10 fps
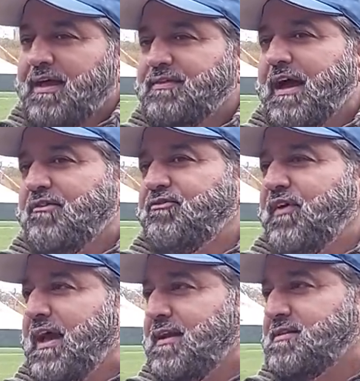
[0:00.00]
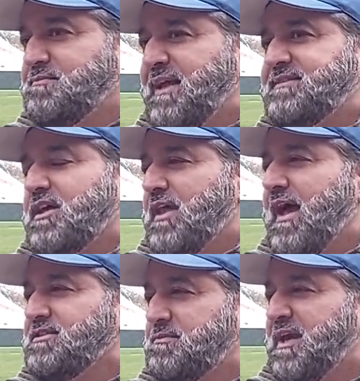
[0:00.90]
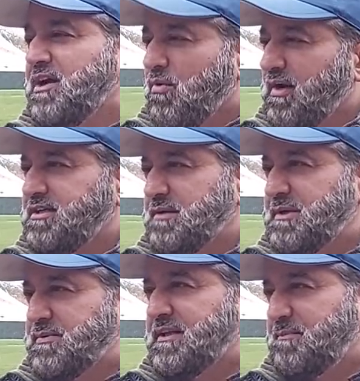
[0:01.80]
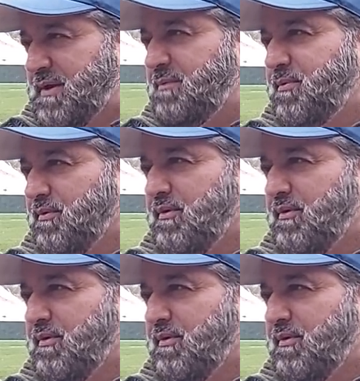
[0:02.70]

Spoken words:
that fairness means that there has to be equality between the people,